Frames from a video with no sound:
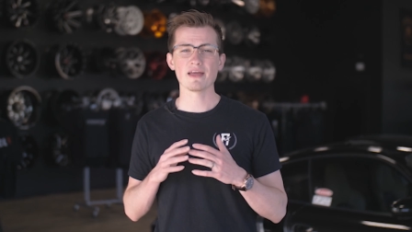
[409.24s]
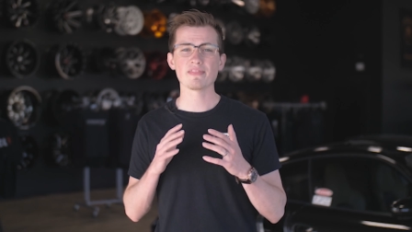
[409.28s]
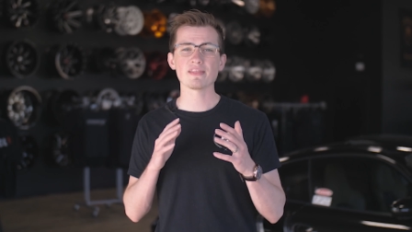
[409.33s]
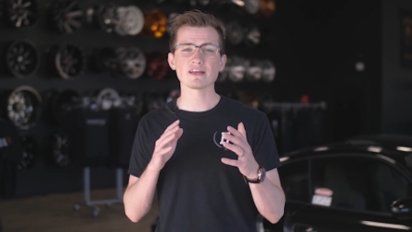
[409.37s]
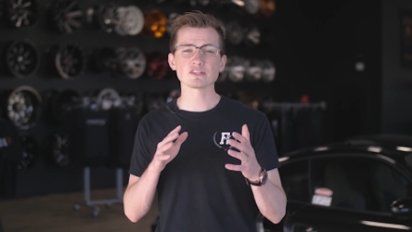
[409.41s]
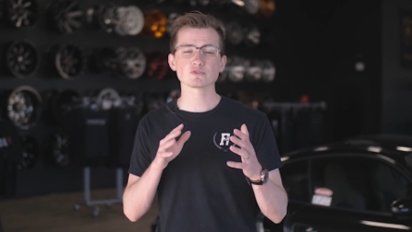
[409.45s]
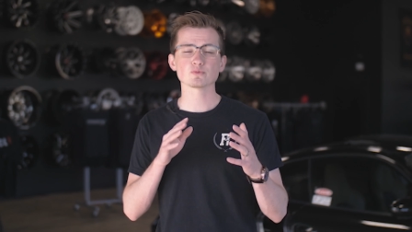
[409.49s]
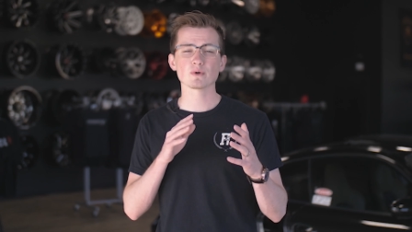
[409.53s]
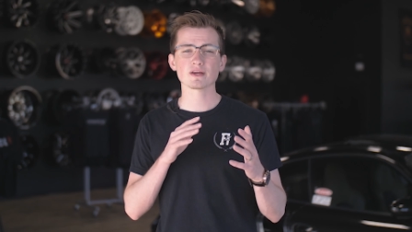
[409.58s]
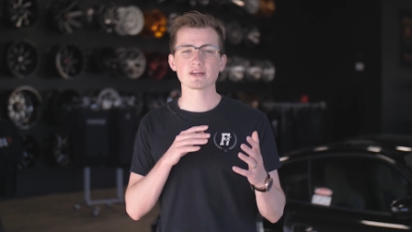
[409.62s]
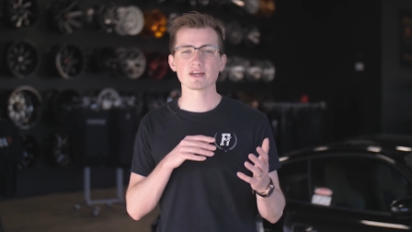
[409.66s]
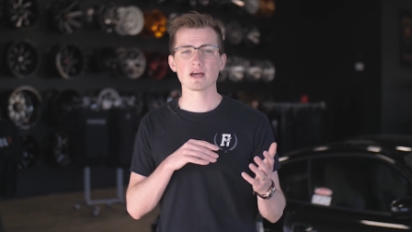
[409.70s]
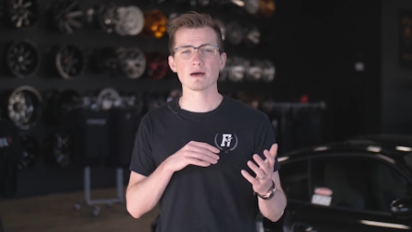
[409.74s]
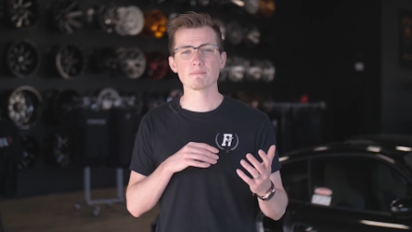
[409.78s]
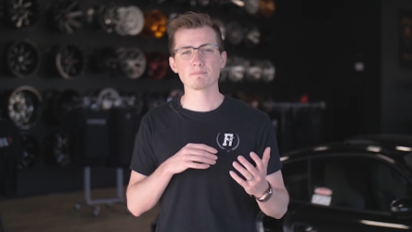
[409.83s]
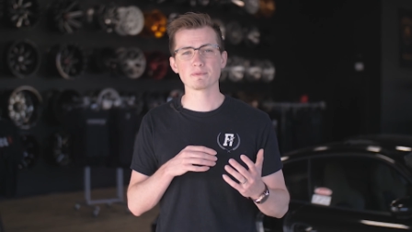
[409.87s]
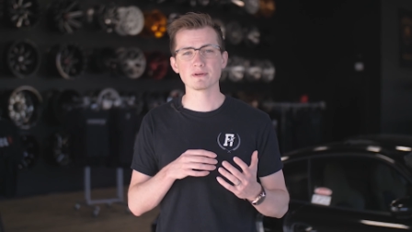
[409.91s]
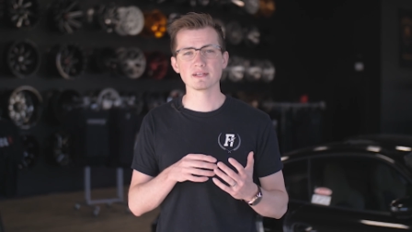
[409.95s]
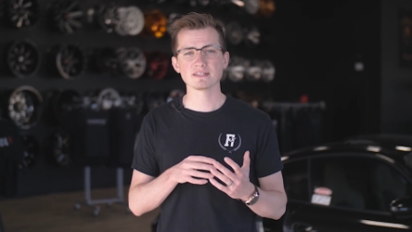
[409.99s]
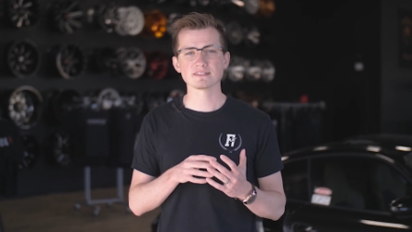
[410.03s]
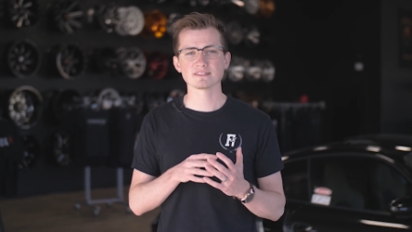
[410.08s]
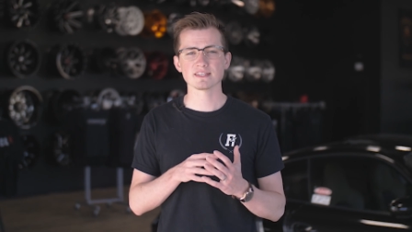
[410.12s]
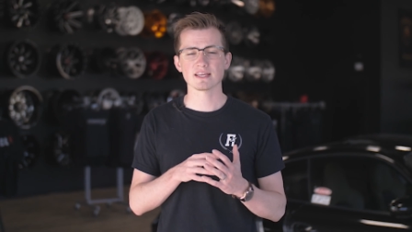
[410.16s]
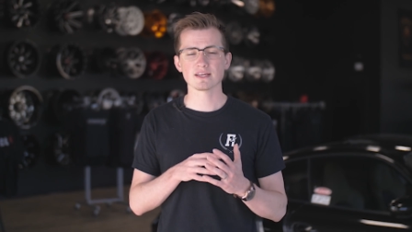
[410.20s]
And that's why
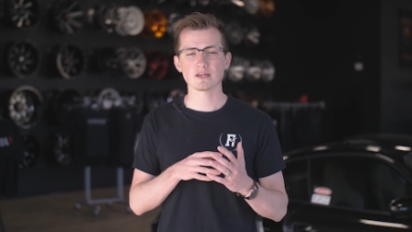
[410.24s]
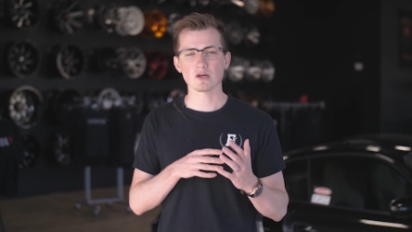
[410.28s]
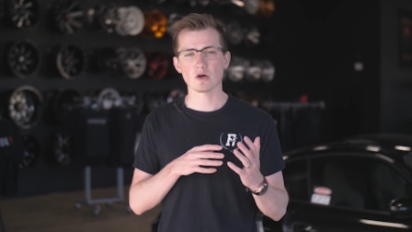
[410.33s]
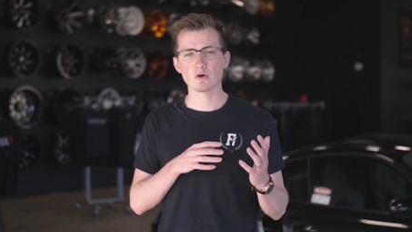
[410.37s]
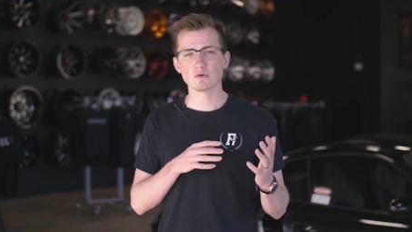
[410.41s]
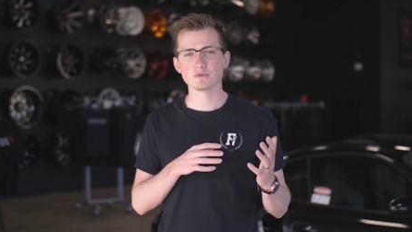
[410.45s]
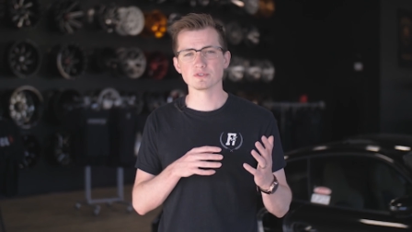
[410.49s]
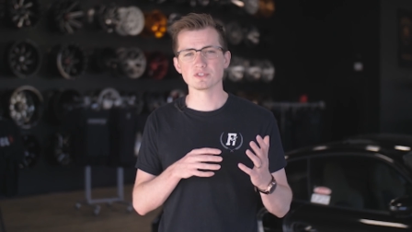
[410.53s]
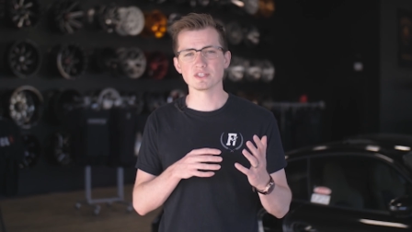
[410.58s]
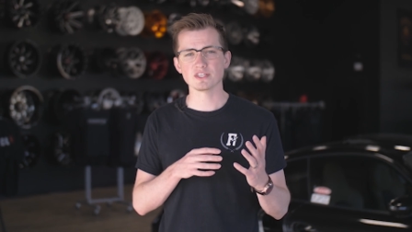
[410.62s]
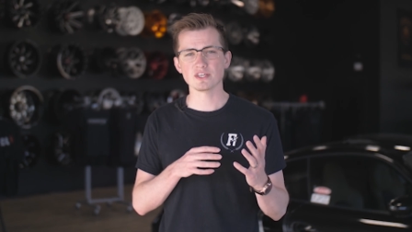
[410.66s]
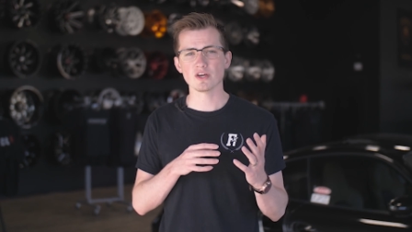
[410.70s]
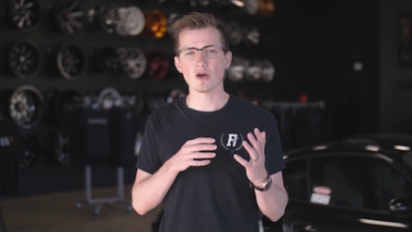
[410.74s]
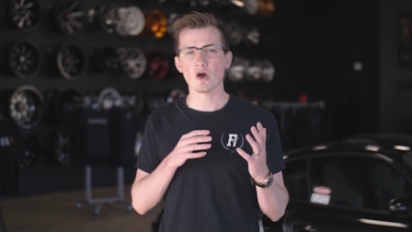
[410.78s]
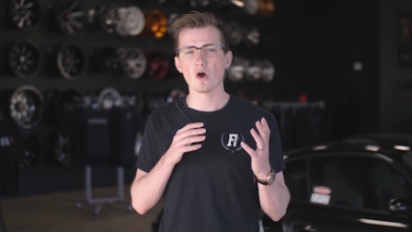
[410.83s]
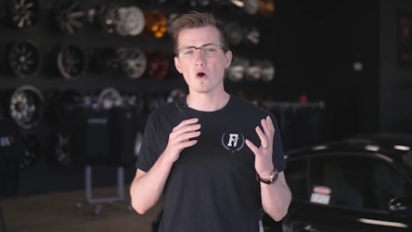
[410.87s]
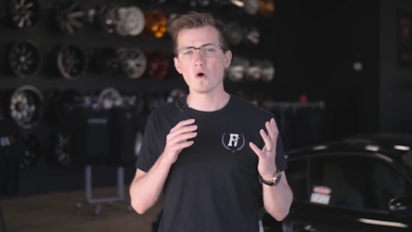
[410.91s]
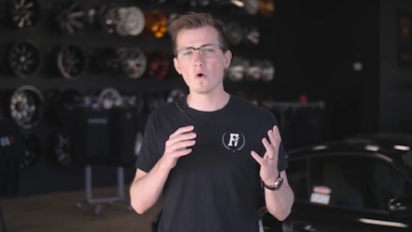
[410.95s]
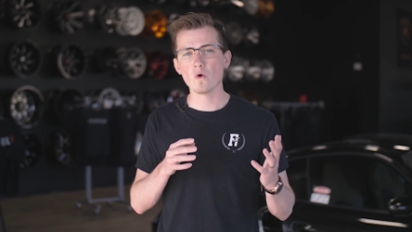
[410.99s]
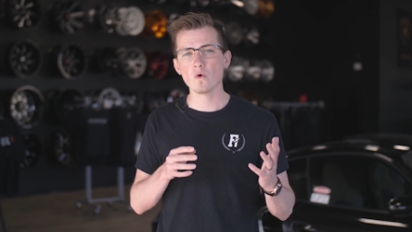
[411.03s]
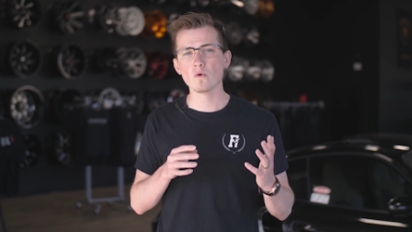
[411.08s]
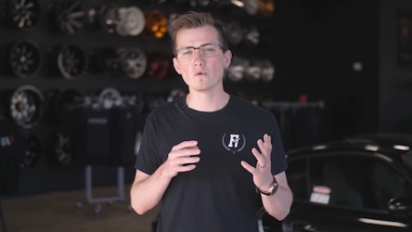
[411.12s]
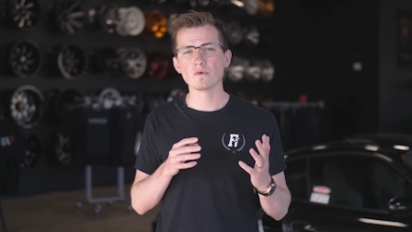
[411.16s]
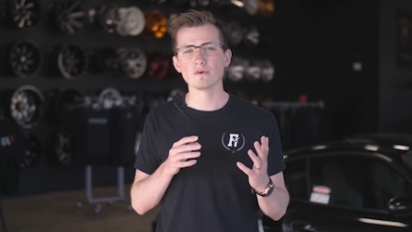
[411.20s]
companies like O Z
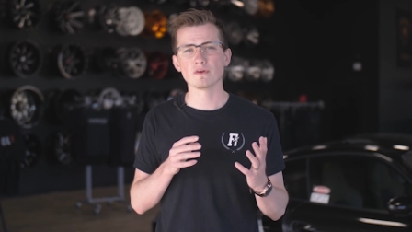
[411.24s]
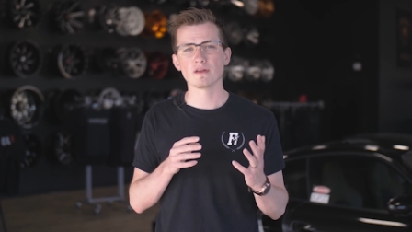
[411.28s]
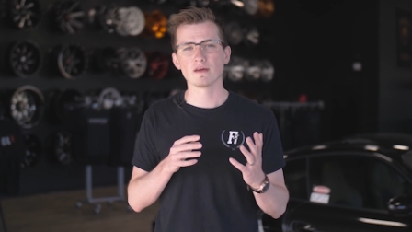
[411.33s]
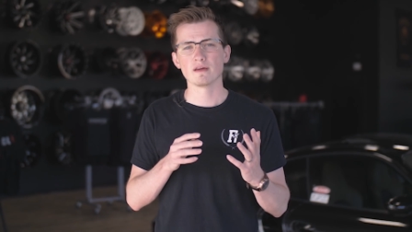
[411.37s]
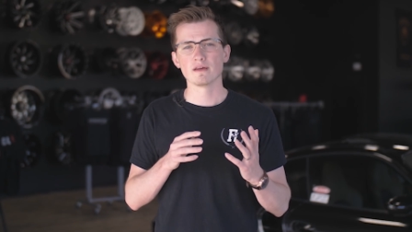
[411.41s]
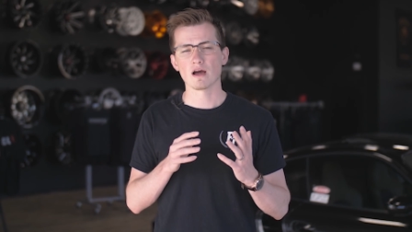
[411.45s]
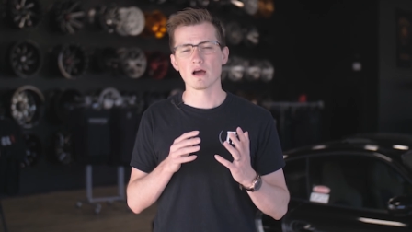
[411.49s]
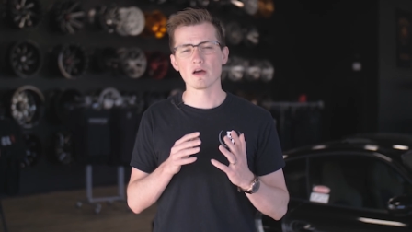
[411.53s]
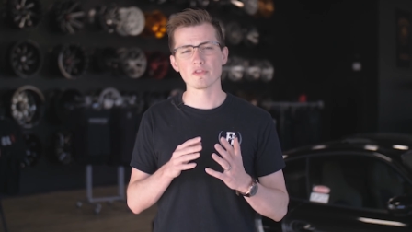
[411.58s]
own